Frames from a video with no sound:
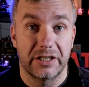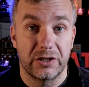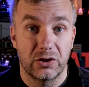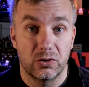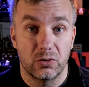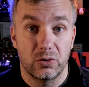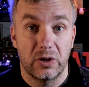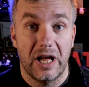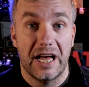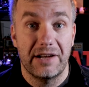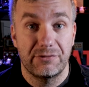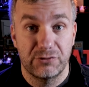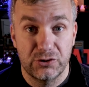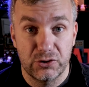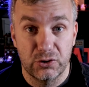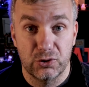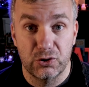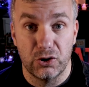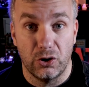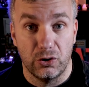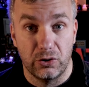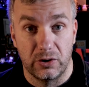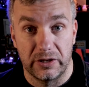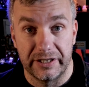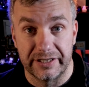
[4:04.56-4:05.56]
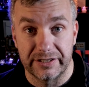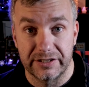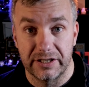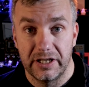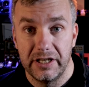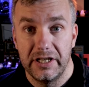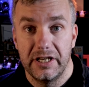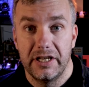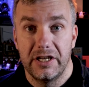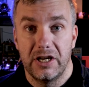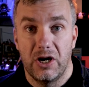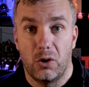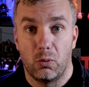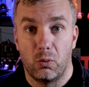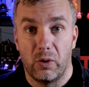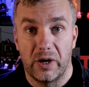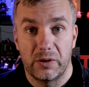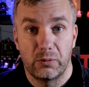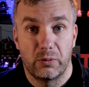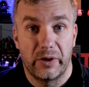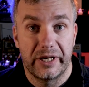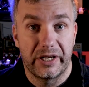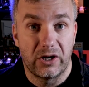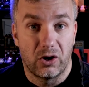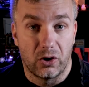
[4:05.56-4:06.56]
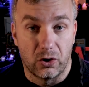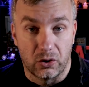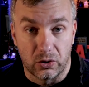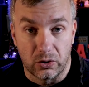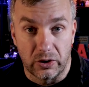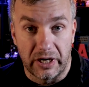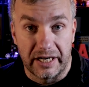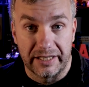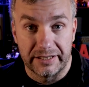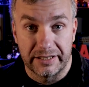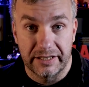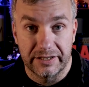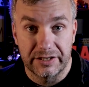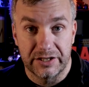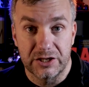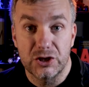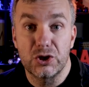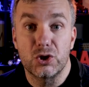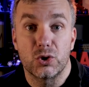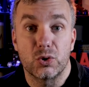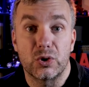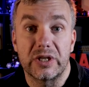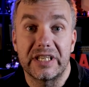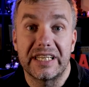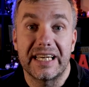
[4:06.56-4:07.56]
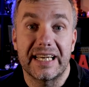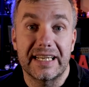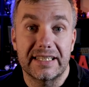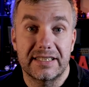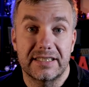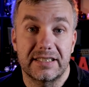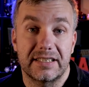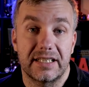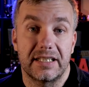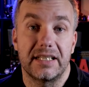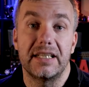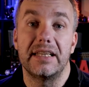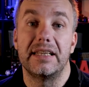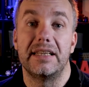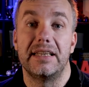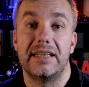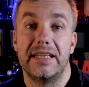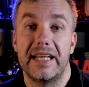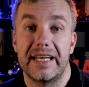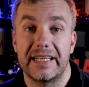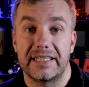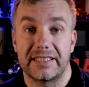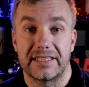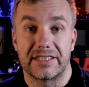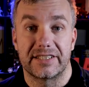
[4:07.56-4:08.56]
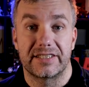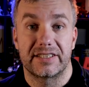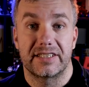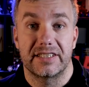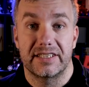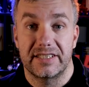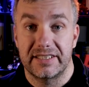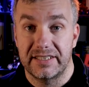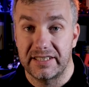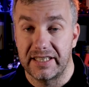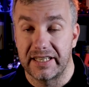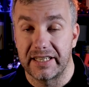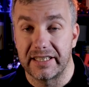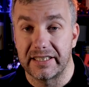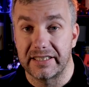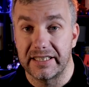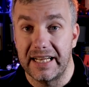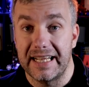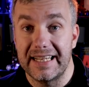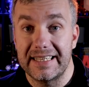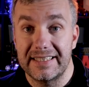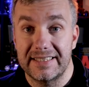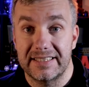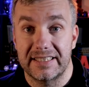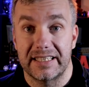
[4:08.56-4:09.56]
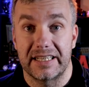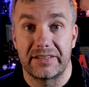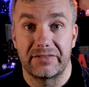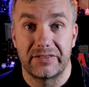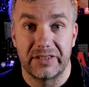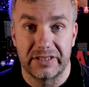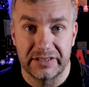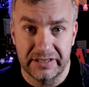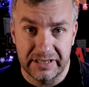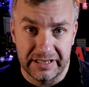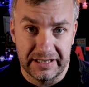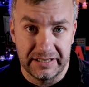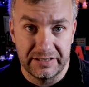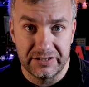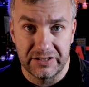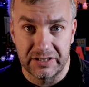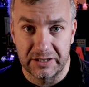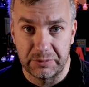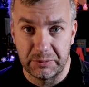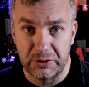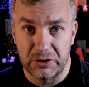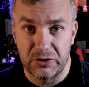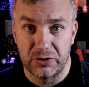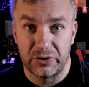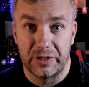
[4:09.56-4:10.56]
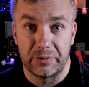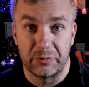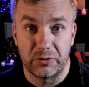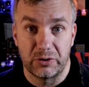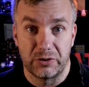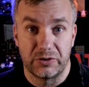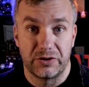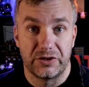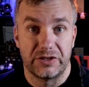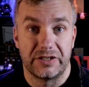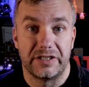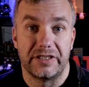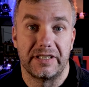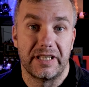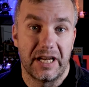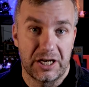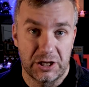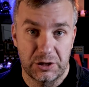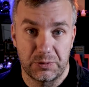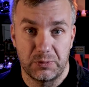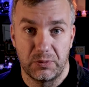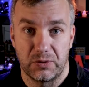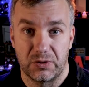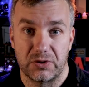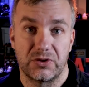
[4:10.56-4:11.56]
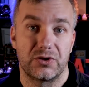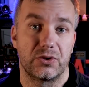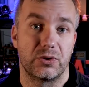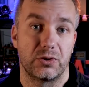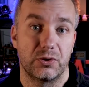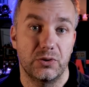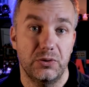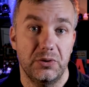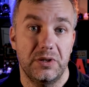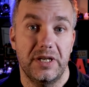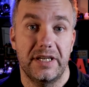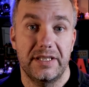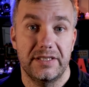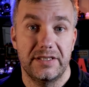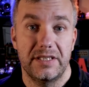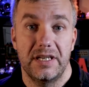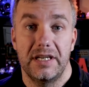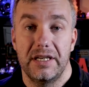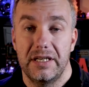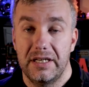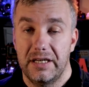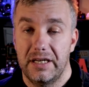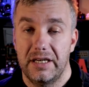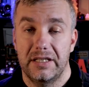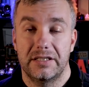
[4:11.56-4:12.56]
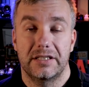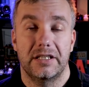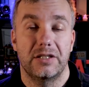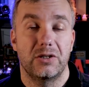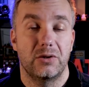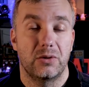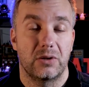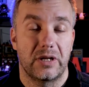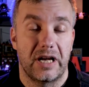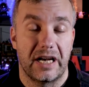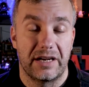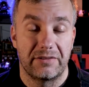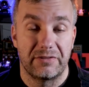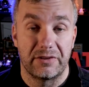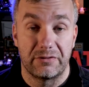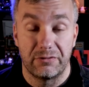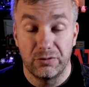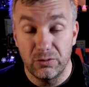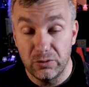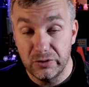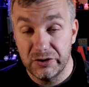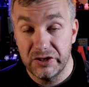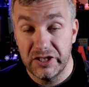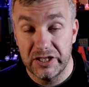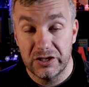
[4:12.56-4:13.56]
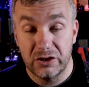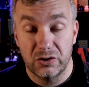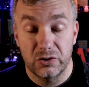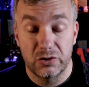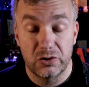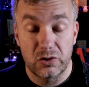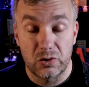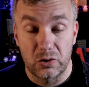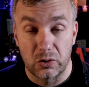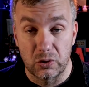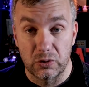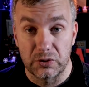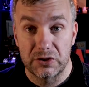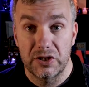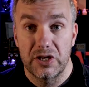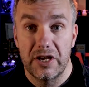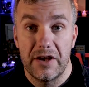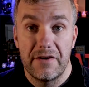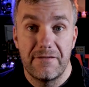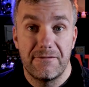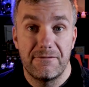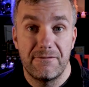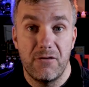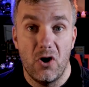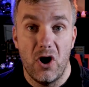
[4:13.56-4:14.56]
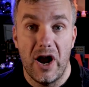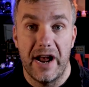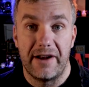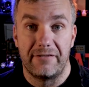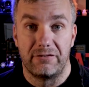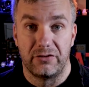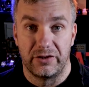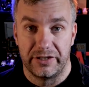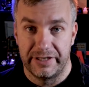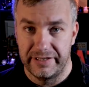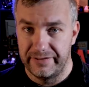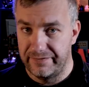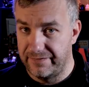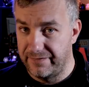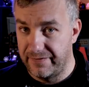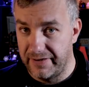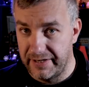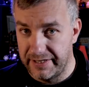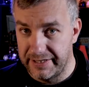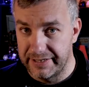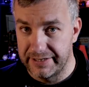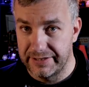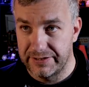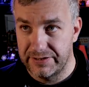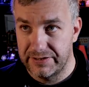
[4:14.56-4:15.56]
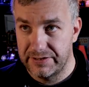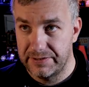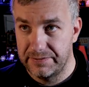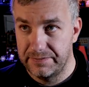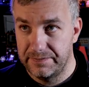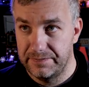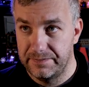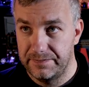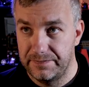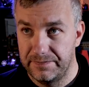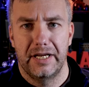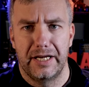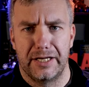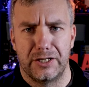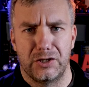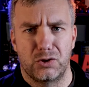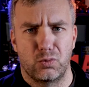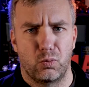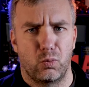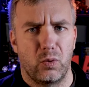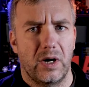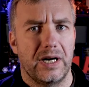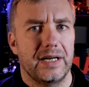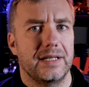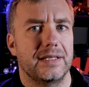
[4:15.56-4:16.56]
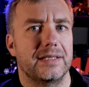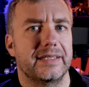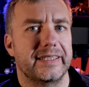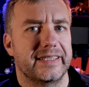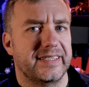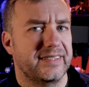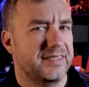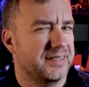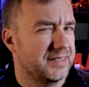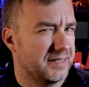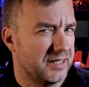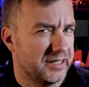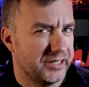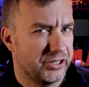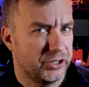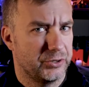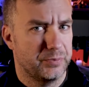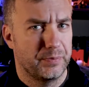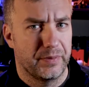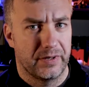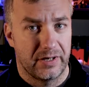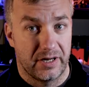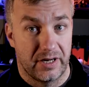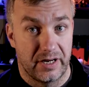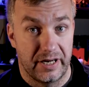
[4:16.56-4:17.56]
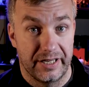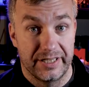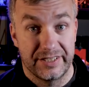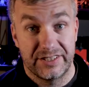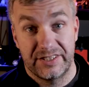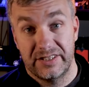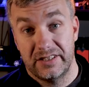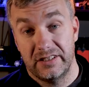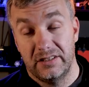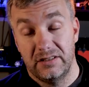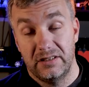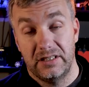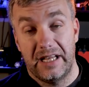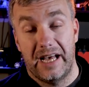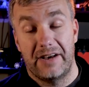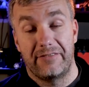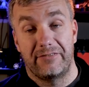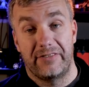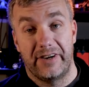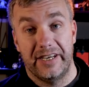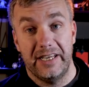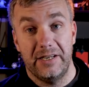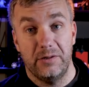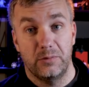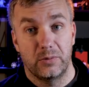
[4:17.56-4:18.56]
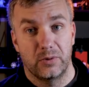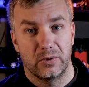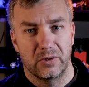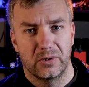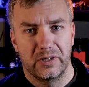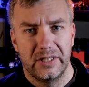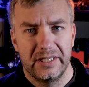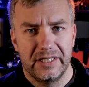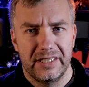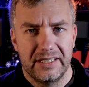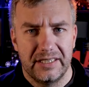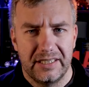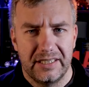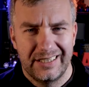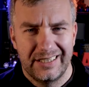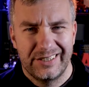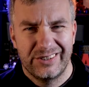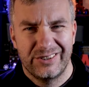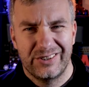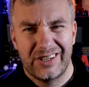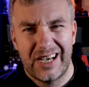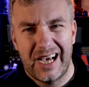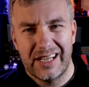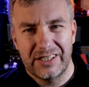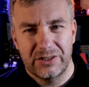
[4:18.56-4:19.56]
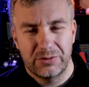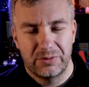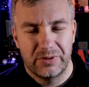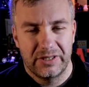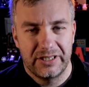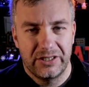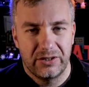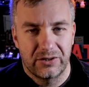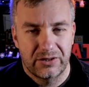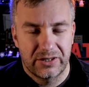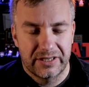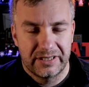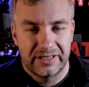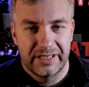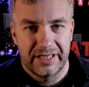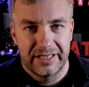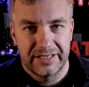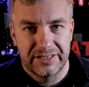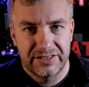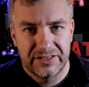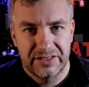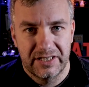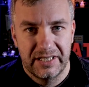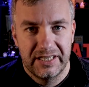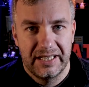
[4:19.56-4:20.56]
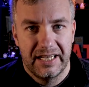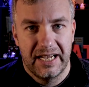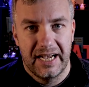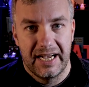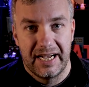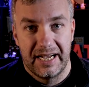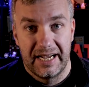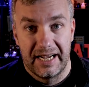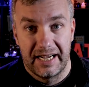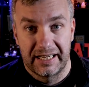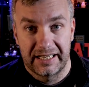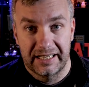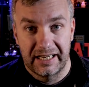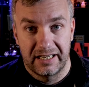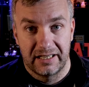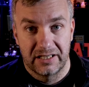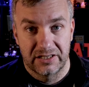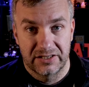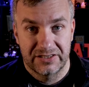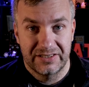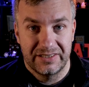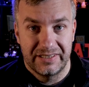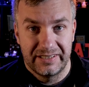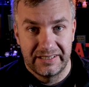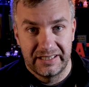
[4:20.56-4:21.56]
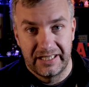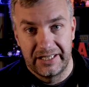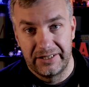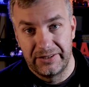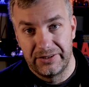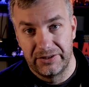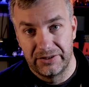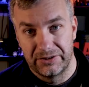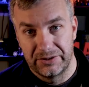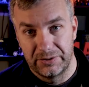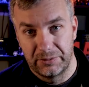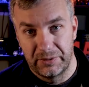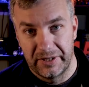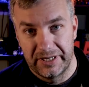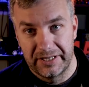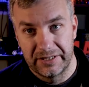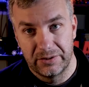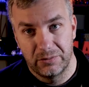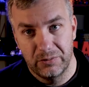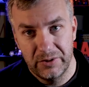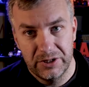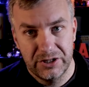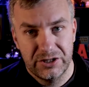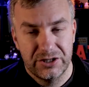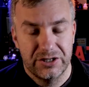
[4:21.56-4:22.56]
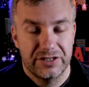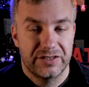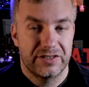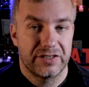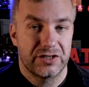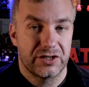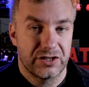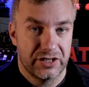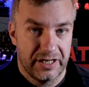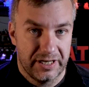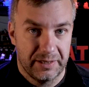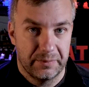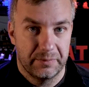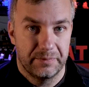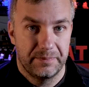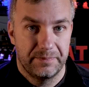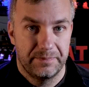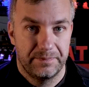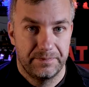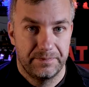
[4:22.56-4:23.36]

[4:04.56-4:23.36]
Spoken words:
and you'll have to toggle it one way or another to get the latest state and save that in Zigbee2MQTT dashboard. So do that and then you'll have a full set of controls for every device. And while the search bar is still available, you can't really organize cards in any other way, which is a shame.